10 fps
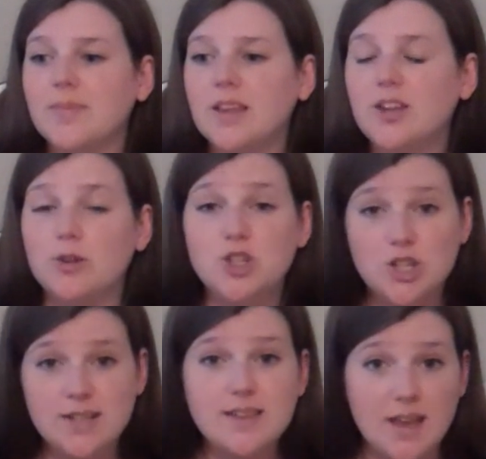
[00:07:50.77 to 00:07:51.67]
you know,
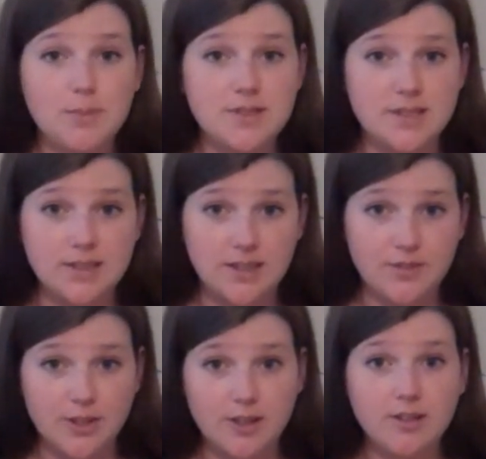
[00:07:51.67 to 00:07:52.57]
she's able to
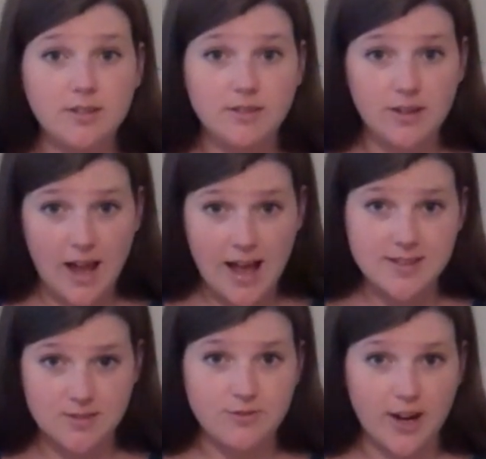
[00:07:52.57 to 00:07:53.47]
deliver
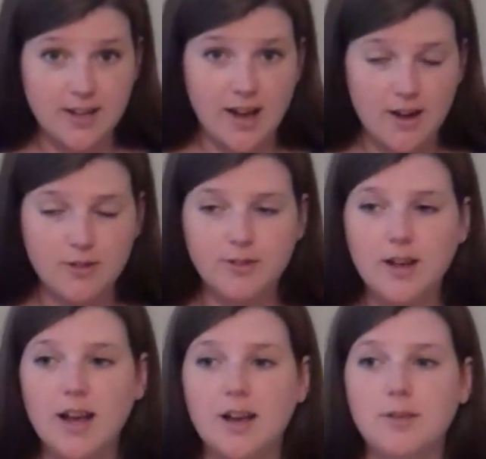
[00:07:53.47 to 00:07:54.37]
as of right now,
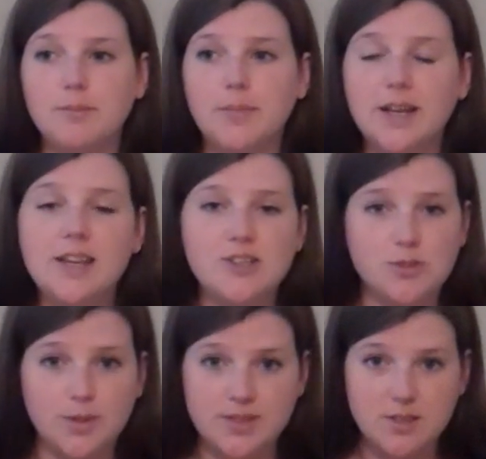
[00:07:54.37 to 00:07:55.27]
but he
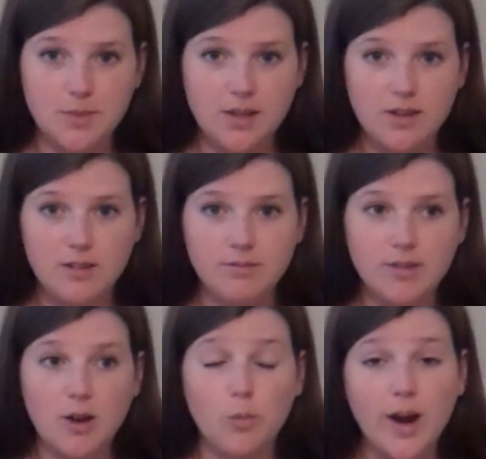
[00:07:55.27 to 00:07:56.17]
just wants to be
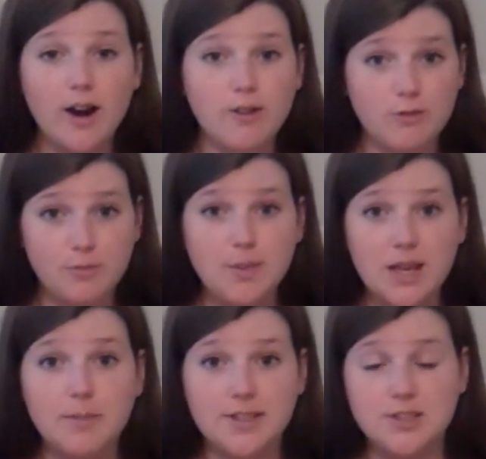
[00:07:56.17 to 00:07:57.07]
aware of me
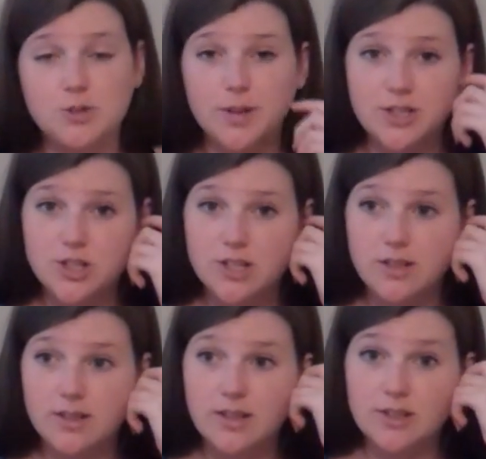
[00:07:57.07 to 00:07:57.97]
and my
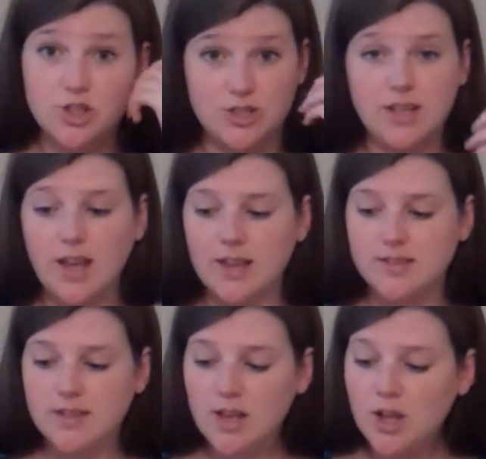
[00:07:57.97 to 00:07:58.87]
situation just in
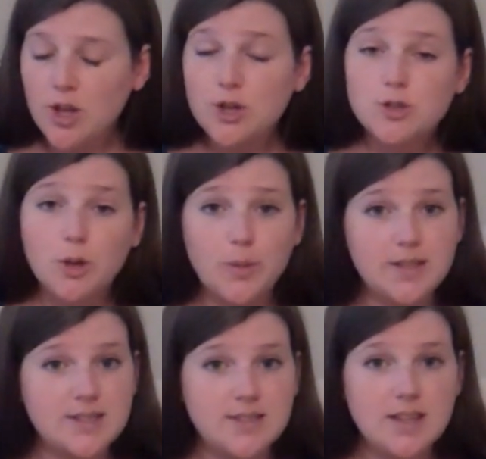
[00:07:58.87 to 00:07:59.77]
case. So I went
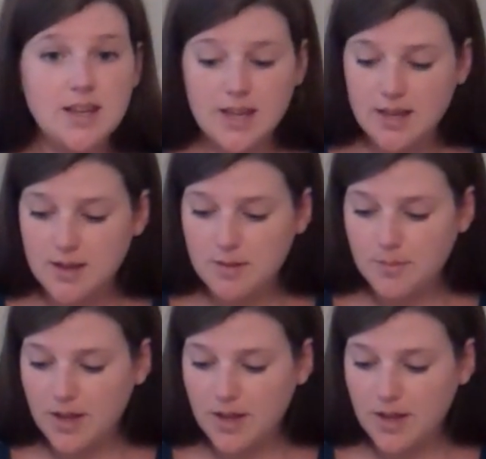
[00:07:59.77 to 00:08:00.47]
to see him,